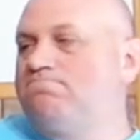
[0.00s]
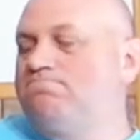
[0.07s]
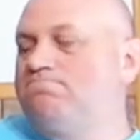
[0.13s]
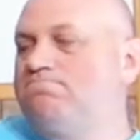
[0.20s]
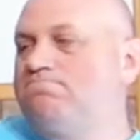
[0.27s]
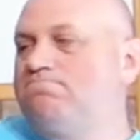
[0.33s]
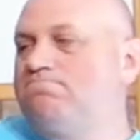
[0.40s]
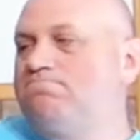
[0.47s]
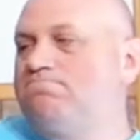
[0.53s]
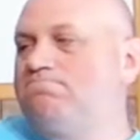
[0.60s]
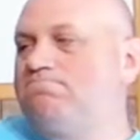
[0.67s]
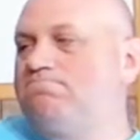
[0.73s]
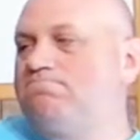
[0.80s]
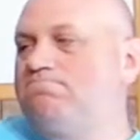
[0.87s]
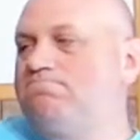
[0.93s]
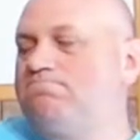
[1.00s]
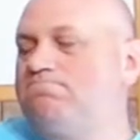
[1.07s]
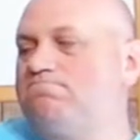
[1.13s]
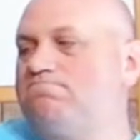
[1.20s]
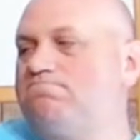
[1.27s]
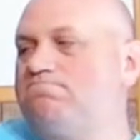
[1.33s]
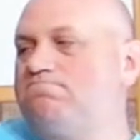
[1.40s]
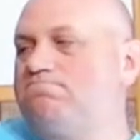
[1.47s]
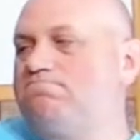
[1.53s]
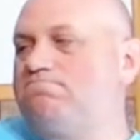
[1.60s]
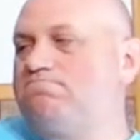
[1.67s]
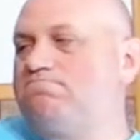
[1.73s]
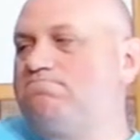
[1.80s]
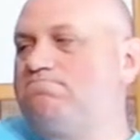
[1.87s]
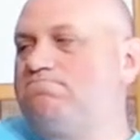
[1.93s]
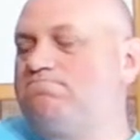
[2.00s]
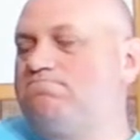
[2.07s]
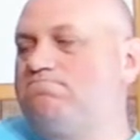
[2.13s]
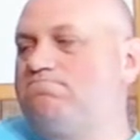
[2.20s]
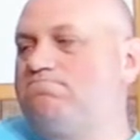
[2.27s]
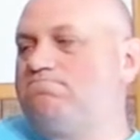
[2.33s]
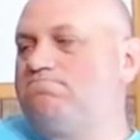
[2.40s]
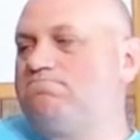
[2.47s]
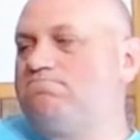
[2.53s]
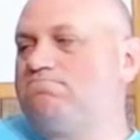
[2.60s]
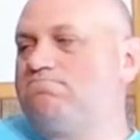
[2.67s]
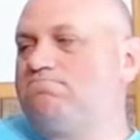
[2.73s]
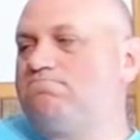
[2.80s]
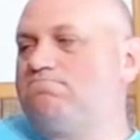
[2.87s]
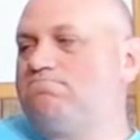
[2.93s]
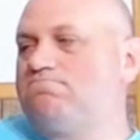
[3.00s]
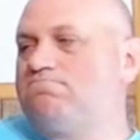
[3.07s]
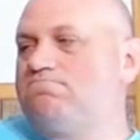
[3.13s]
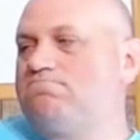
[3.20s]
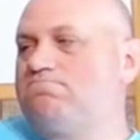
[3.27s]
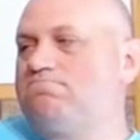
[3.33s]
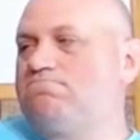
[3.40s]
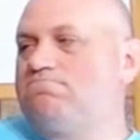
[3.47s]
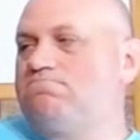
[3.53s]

The person shown says nothing.